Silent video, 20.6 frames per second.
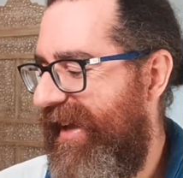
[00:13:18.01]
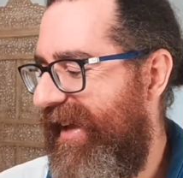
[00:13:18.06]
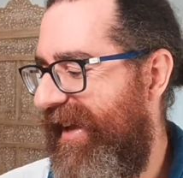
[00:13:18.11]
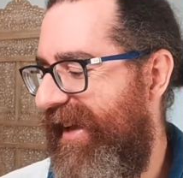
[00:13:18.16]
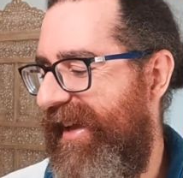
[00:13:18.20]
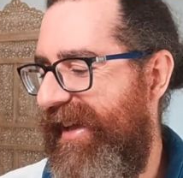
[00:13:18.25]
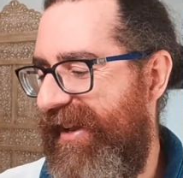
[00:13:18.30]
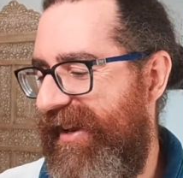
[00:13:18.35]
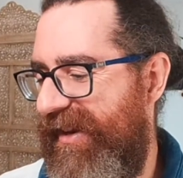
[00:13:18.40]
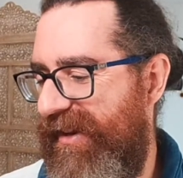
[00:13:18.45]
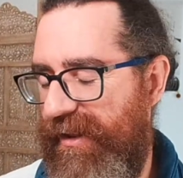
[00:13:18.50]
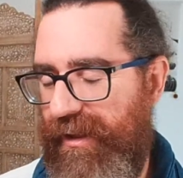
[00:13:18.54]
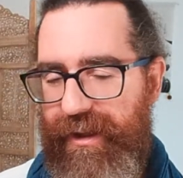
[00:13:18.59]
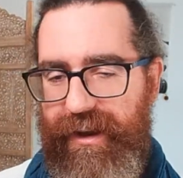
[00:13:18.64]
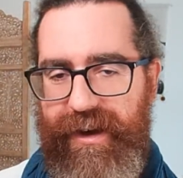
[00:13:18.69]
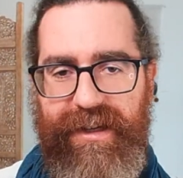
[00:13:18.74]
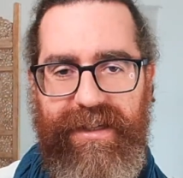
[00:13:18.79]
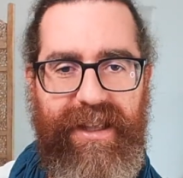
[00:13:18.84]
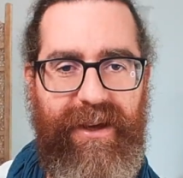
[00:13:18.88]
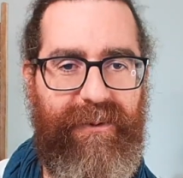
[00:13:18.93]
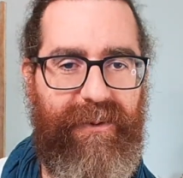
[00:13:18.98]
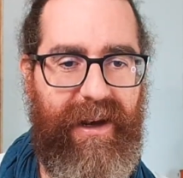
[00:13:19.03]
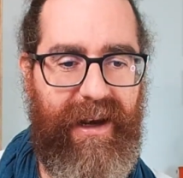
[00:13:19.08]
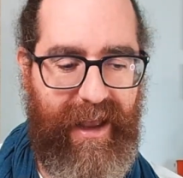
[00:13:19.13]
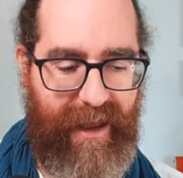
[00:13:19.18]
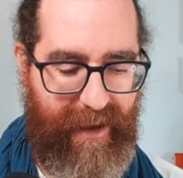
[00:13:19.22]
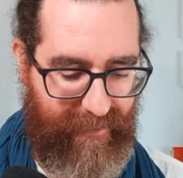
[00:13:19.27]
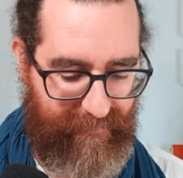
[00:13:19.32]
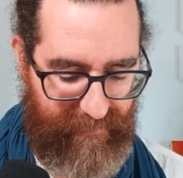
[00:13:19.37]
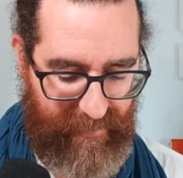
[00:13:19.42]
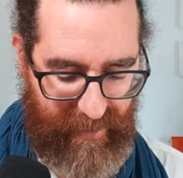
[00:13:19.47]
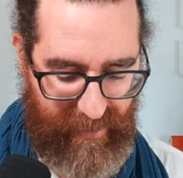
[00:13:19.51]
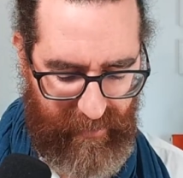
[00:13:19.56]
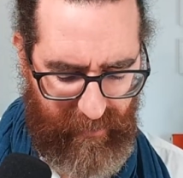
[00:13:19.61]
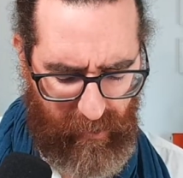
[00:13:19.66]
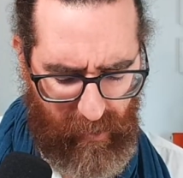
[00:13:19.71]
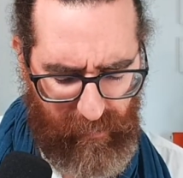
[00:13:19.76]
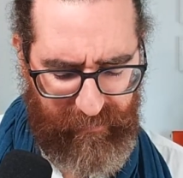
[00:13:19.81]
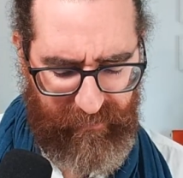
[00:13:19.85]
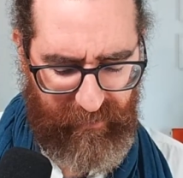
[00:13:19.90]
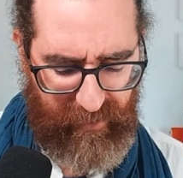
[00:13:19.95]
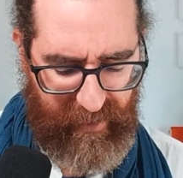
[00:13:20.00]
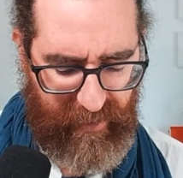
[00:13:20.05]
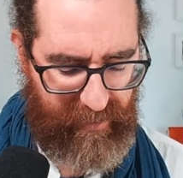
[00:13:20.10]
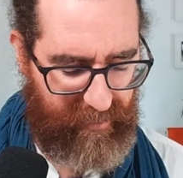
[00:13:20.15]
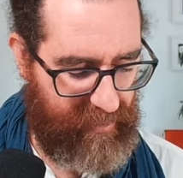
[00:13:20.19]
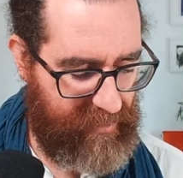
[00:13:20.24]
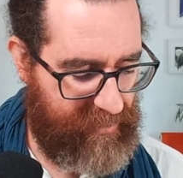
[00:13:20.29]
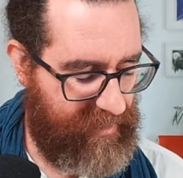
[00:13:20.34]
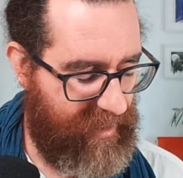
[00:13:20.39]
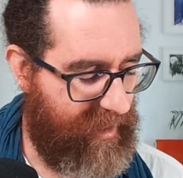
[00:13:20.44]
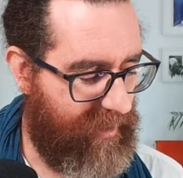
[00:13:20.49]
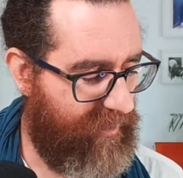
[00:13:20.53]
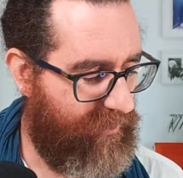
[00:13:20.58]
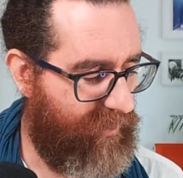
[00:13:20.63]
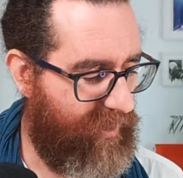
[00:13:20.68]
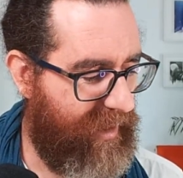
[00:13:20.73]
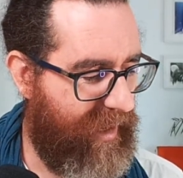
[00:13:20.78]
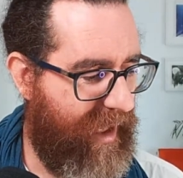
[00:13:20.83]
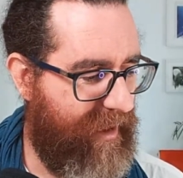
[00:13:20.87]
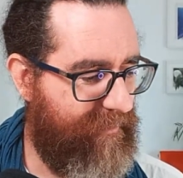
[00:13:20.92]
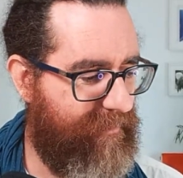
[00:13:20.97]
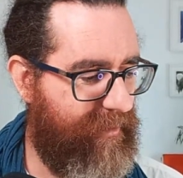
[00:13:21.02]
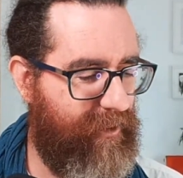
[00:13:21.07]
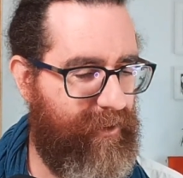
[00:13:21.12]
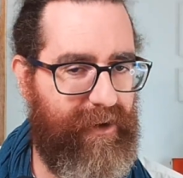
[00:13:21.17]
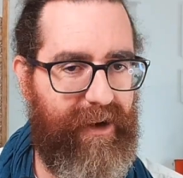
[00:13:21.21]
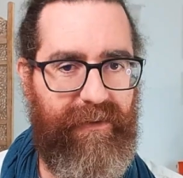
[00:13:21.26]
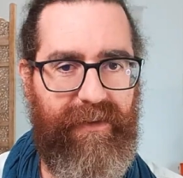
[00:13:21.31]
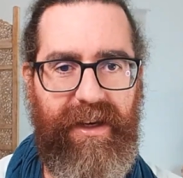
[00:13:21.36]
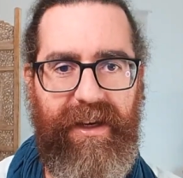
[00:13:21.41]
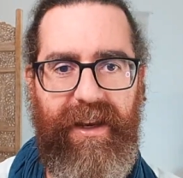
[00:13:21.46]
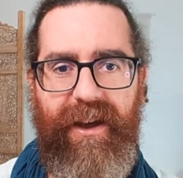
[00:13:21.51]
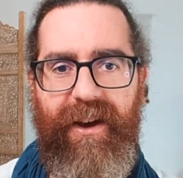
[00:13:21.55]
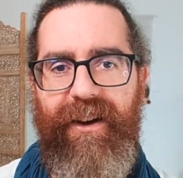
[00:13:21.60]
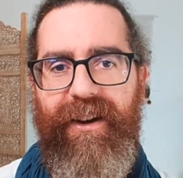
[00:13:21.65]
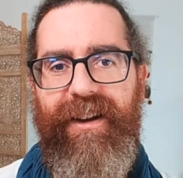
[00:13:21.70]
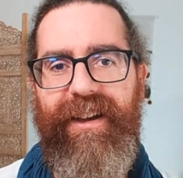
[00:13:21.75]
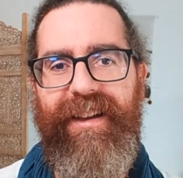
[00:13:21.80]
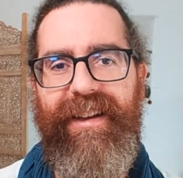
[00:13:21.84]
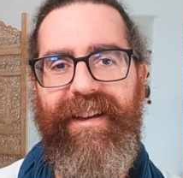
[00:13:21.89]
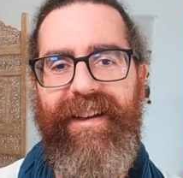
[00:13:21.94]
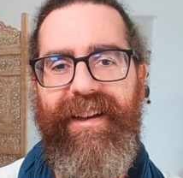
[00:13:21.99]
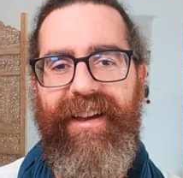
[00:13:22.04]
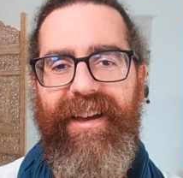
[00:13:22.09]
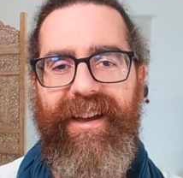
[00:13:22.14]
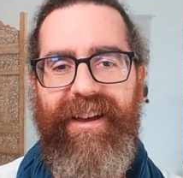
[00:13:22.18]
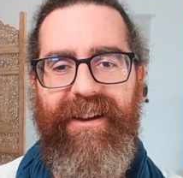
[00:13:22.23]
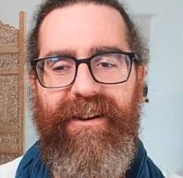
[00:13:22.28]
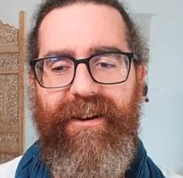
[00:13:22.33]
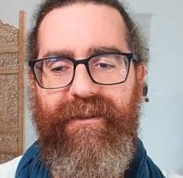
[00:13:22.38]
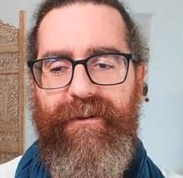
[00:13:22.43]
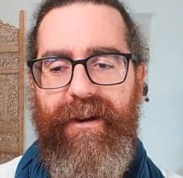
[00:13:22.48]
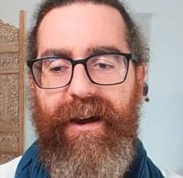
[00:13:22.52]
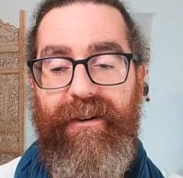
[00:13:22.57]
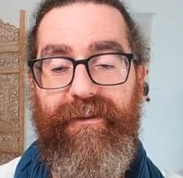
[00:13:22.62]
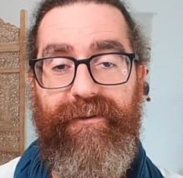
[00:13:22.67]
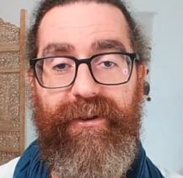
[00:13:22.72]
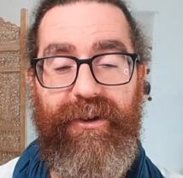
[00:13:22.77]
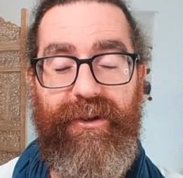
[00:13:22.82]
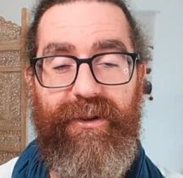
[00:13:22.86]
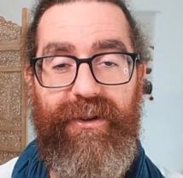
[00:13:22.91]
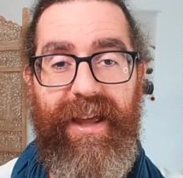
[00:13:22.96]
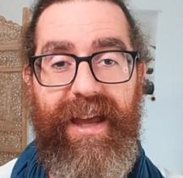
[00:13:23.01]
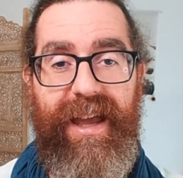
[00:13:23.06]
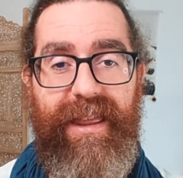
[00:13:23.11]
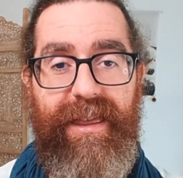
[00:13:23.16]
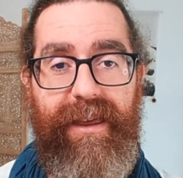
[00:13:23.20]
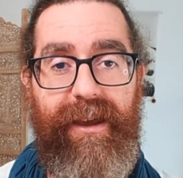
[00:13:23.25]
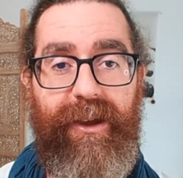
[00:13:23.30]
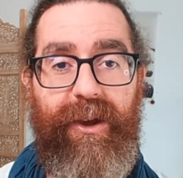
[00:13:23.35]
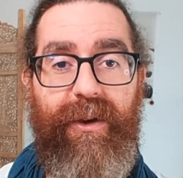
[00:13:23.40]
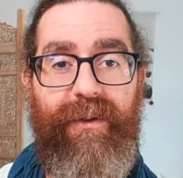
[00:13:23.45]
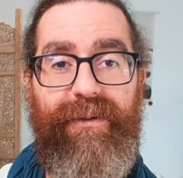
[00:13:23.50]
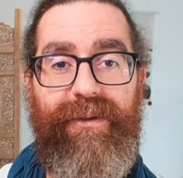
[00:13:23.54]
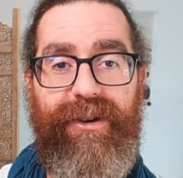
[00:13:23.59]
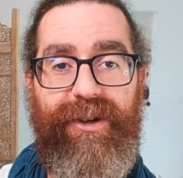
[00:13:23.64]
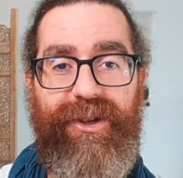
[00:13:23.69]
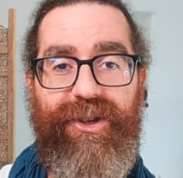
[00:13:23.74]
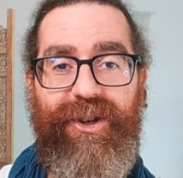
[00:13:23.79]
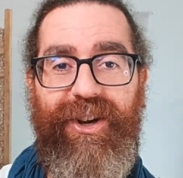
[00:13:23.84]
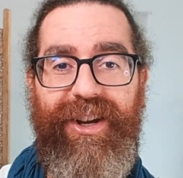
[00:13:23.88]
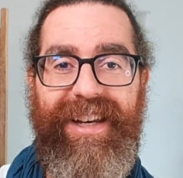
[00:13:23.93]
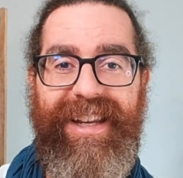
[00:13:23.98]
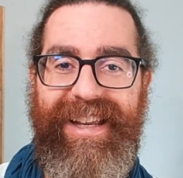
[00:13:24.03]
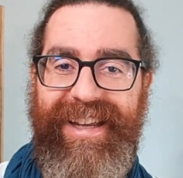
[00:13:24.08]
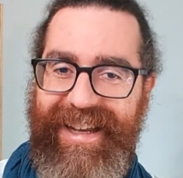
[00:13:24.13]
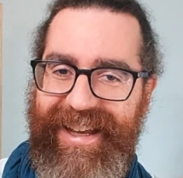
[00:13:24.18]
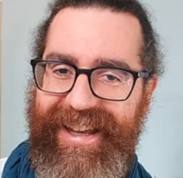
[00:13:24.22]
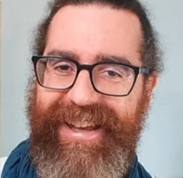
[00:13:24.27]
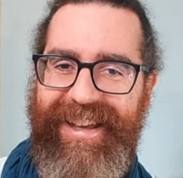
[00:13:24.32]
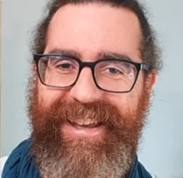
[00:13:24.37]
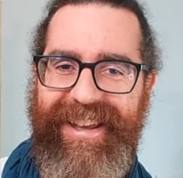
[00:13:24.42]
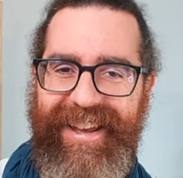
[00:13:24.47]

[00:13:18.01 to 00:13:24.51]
And Thursday we'll have hopefully Thursday we'll have a longer video. But for today, thank you for joining.